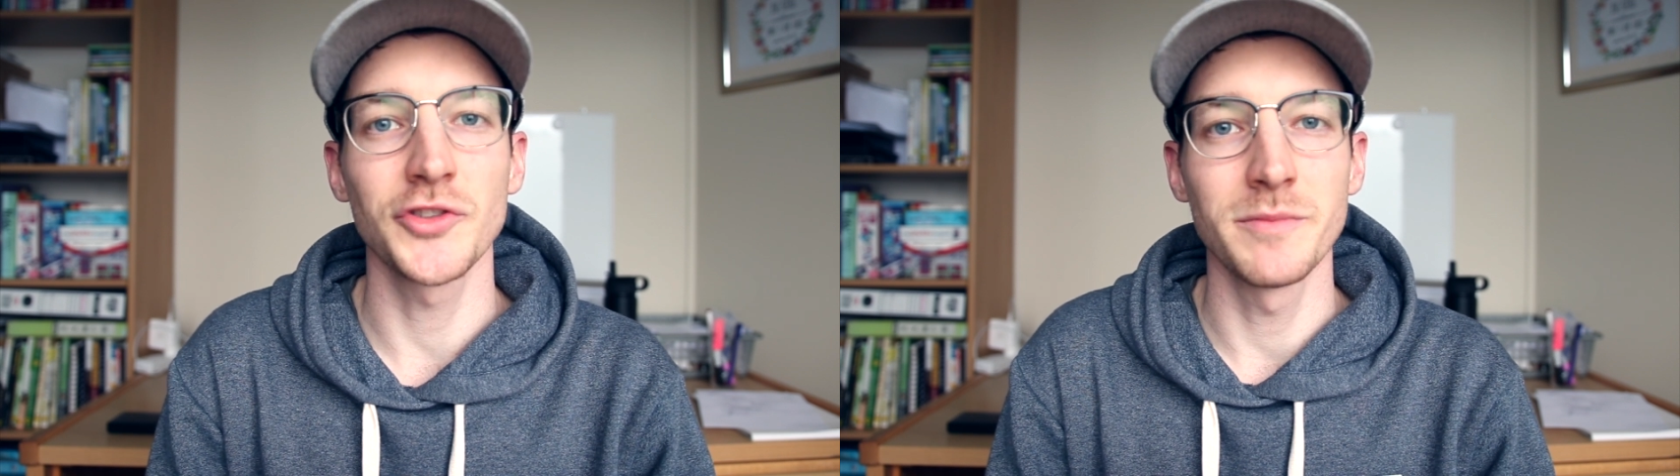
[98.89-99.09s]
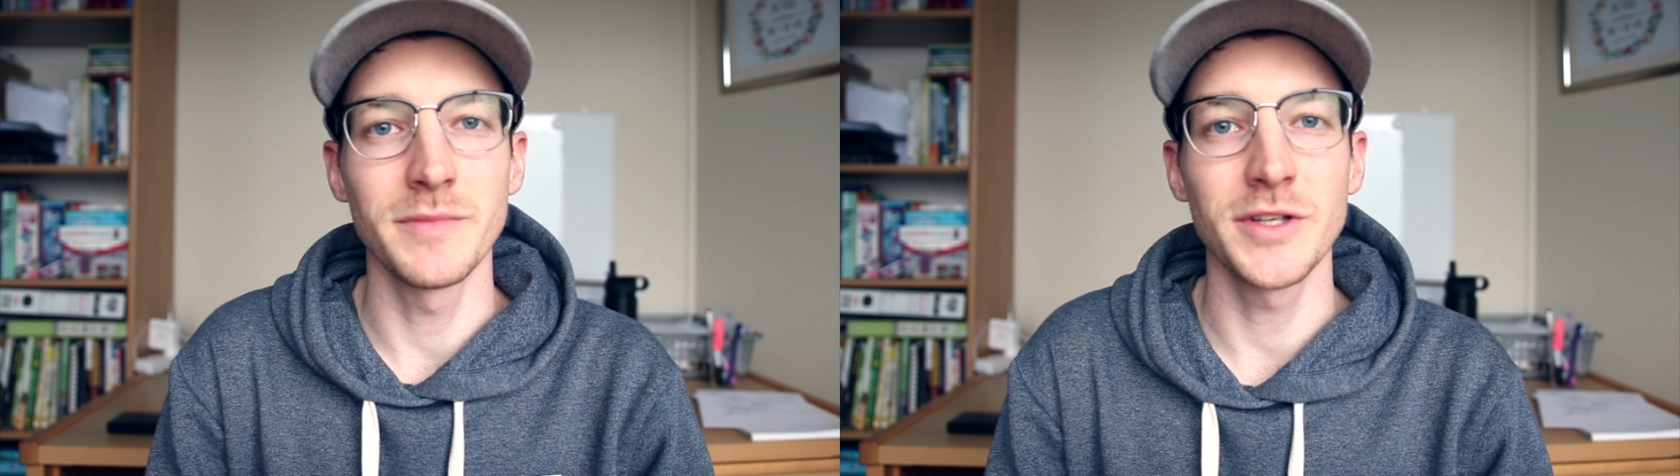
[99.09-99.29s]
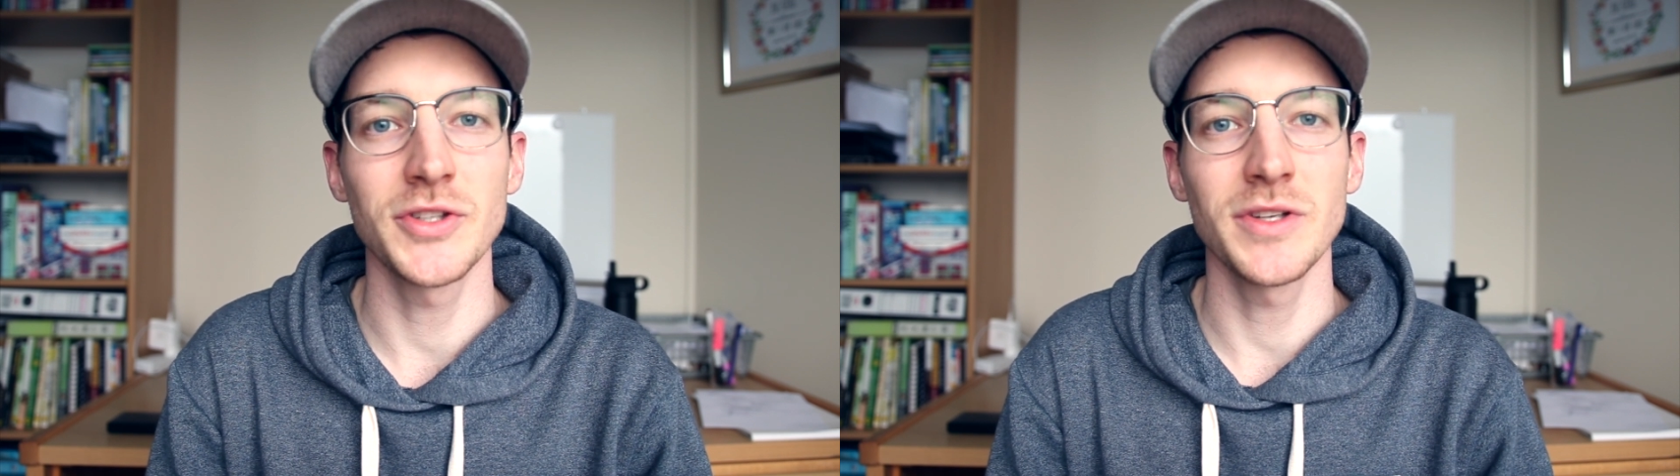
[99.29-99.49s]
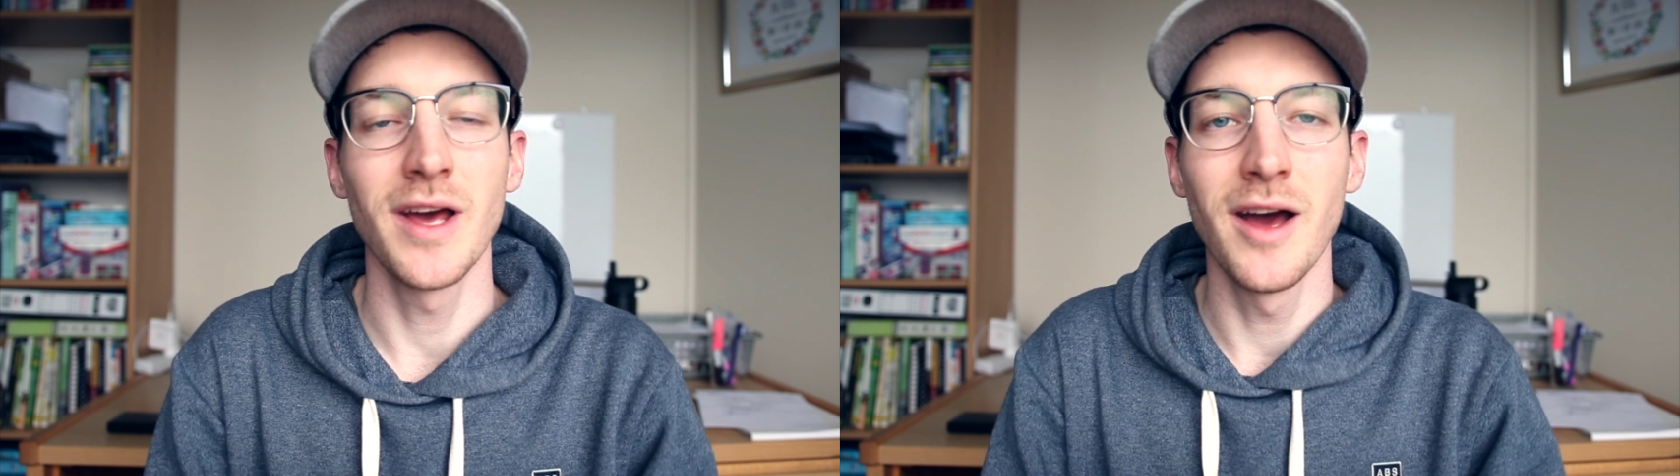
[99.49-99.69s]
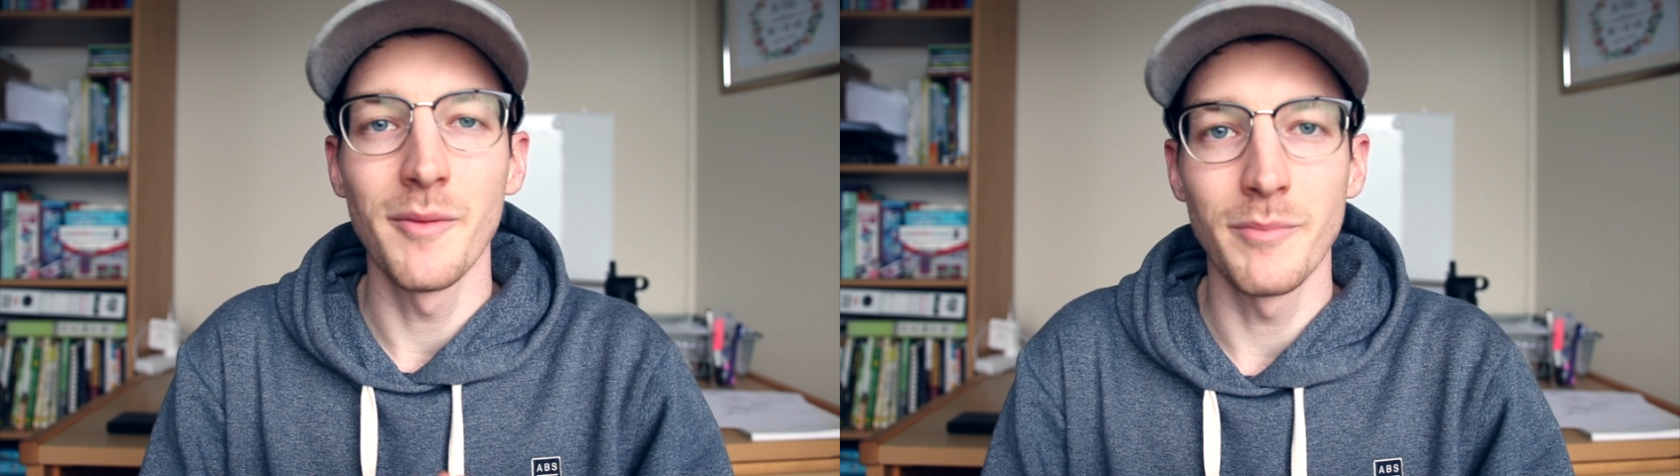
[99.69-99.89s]
commission
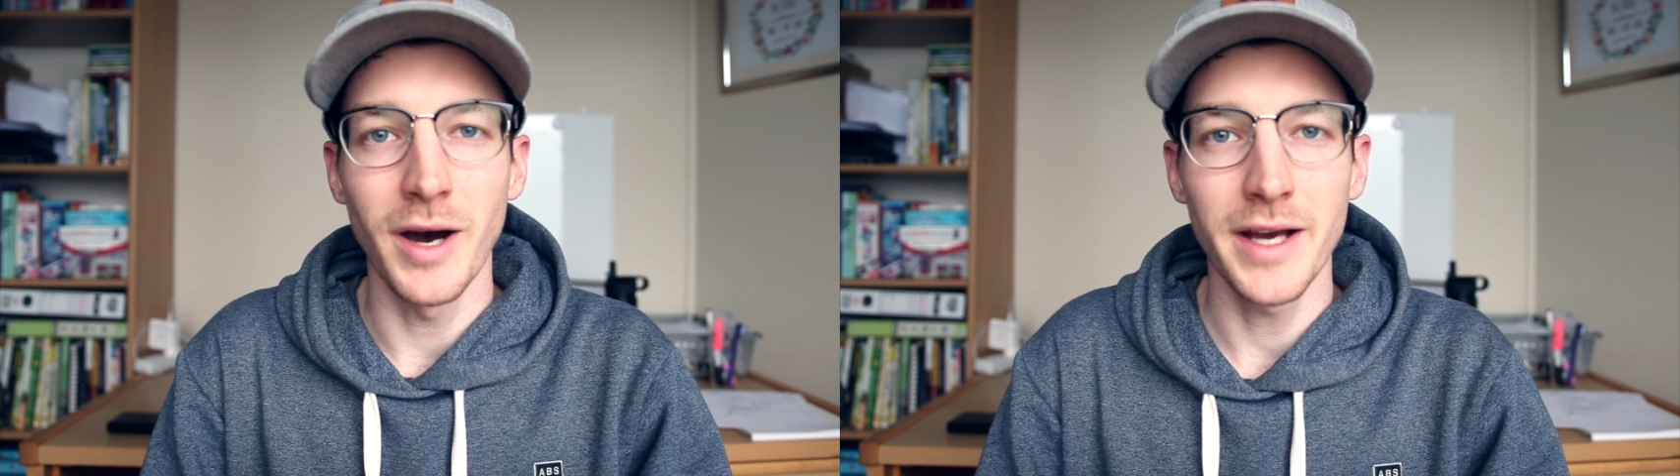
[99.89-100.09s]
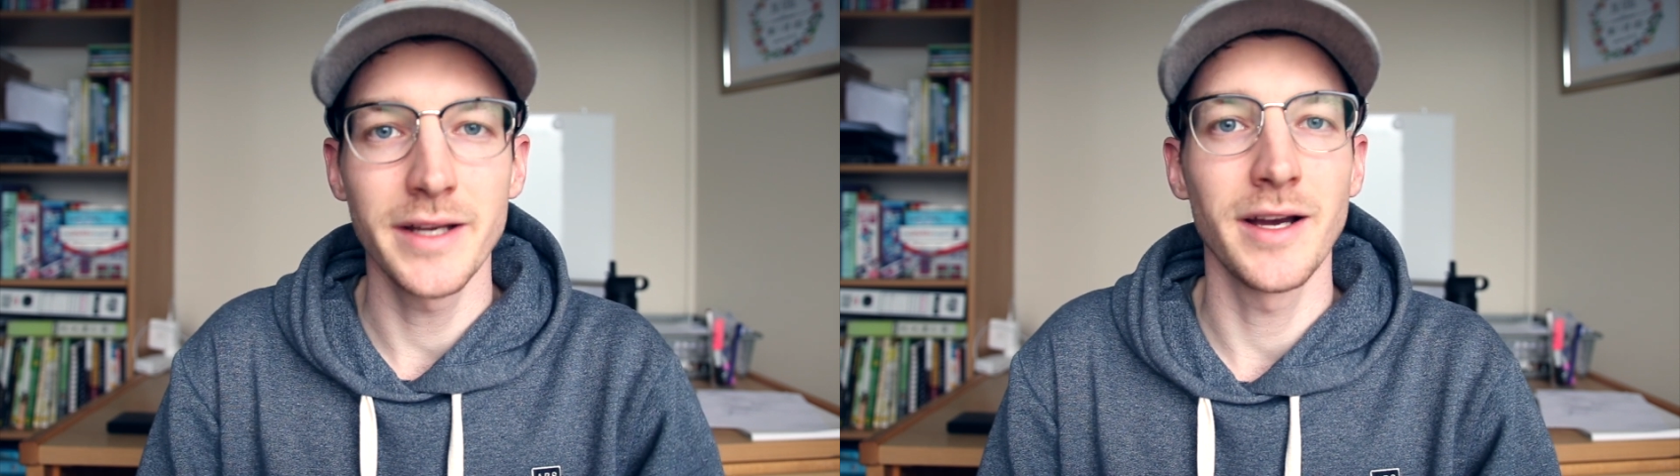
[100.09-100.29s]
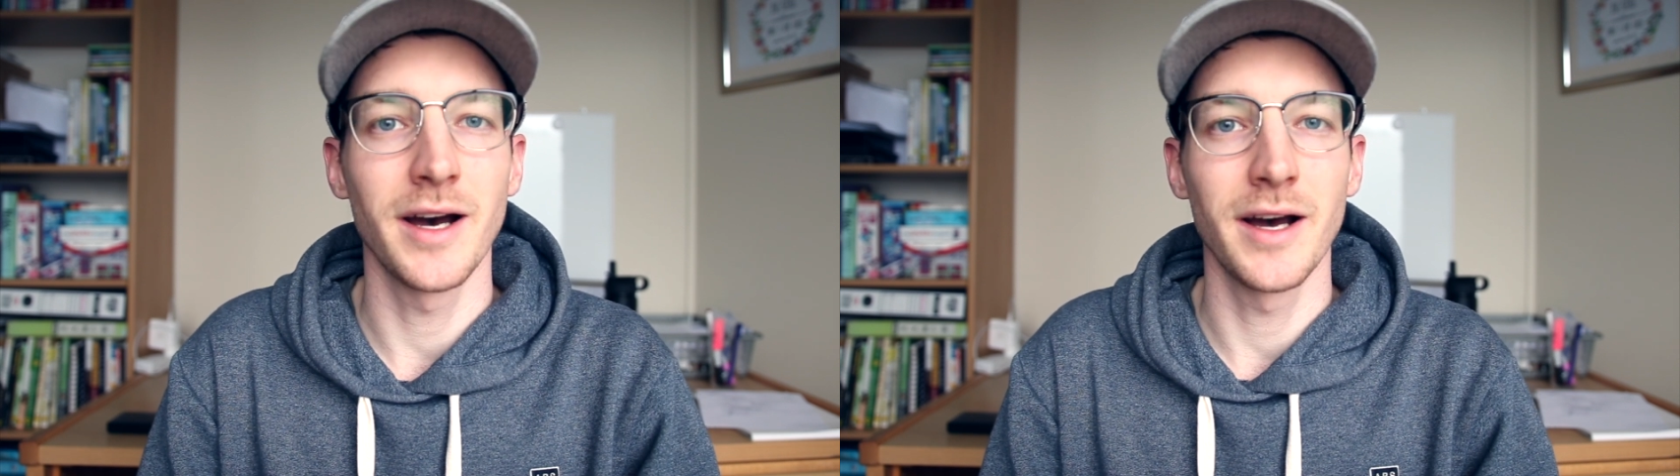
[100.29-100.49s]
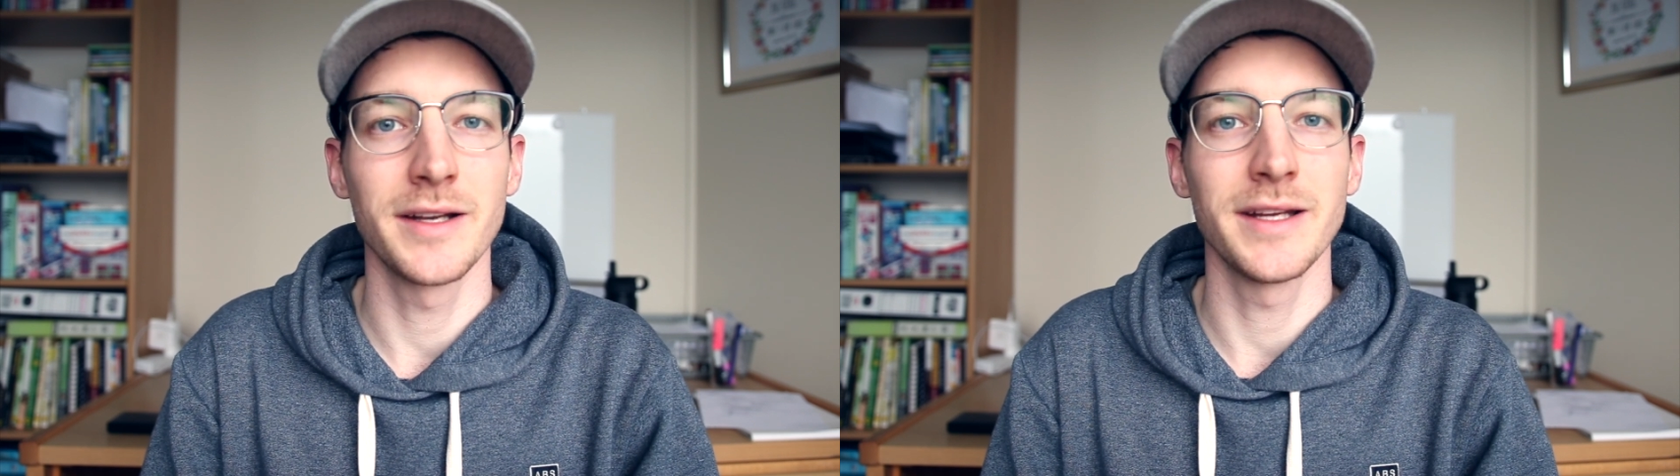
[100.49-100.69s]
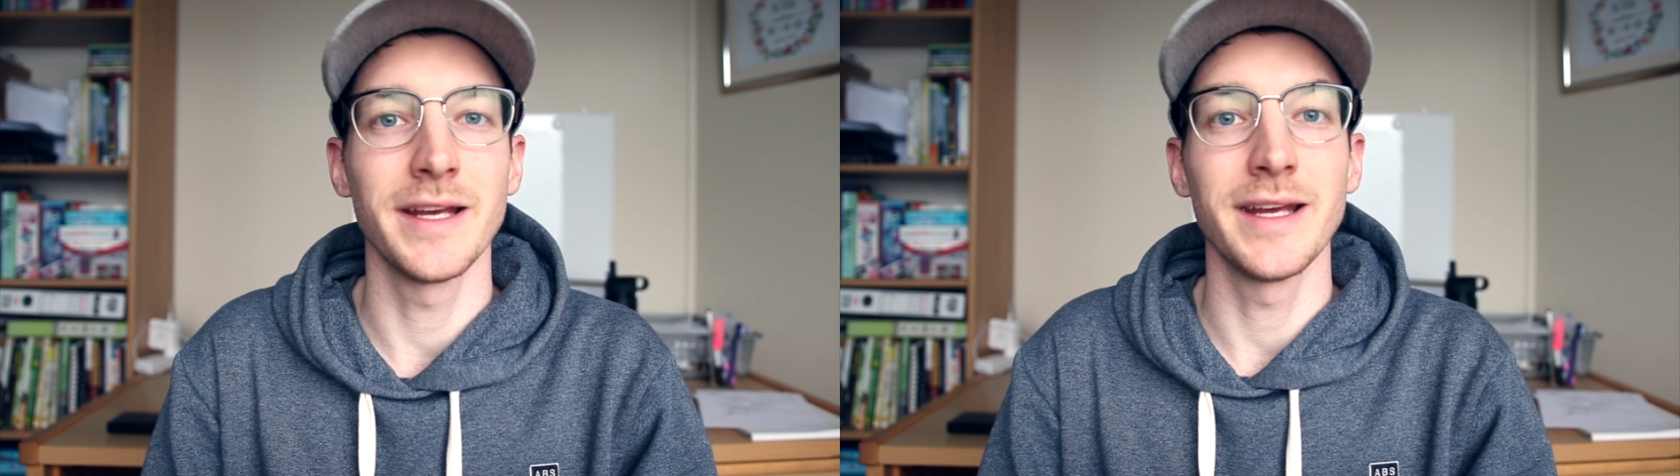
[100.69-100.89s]
by
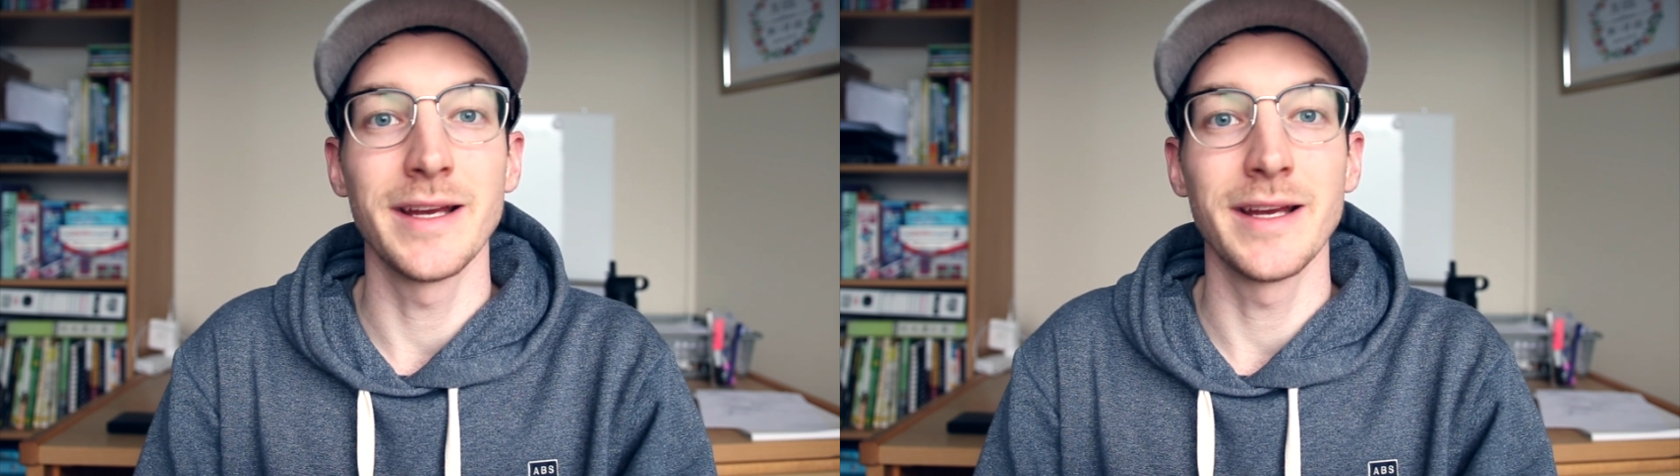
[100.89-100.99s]
God